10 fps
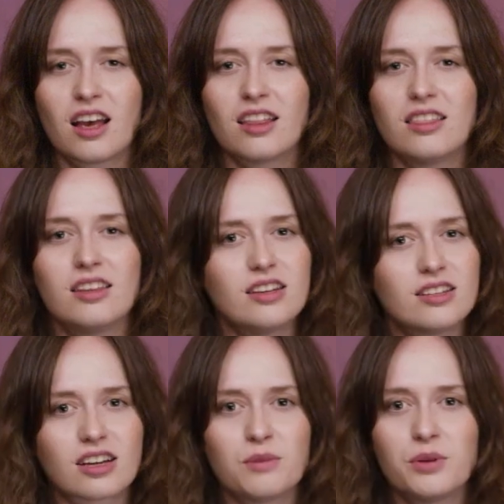
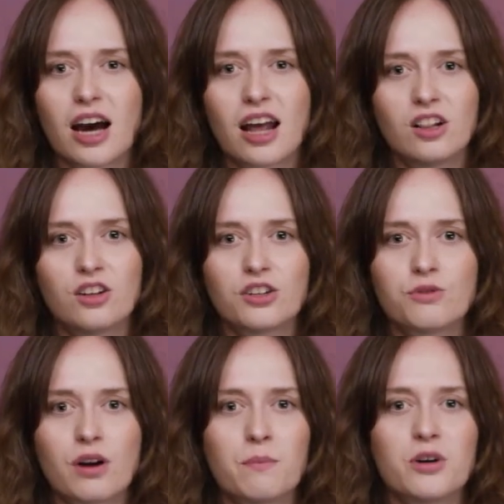These can be analog
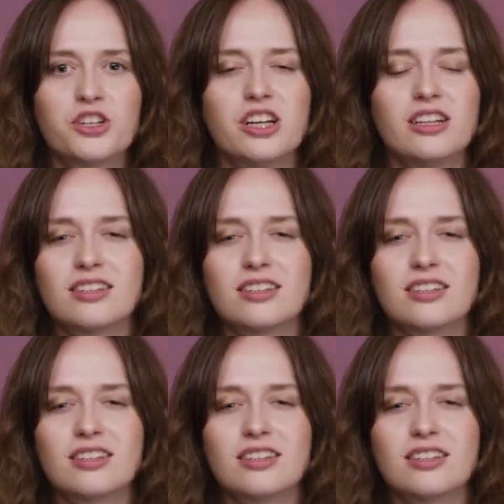drum machines,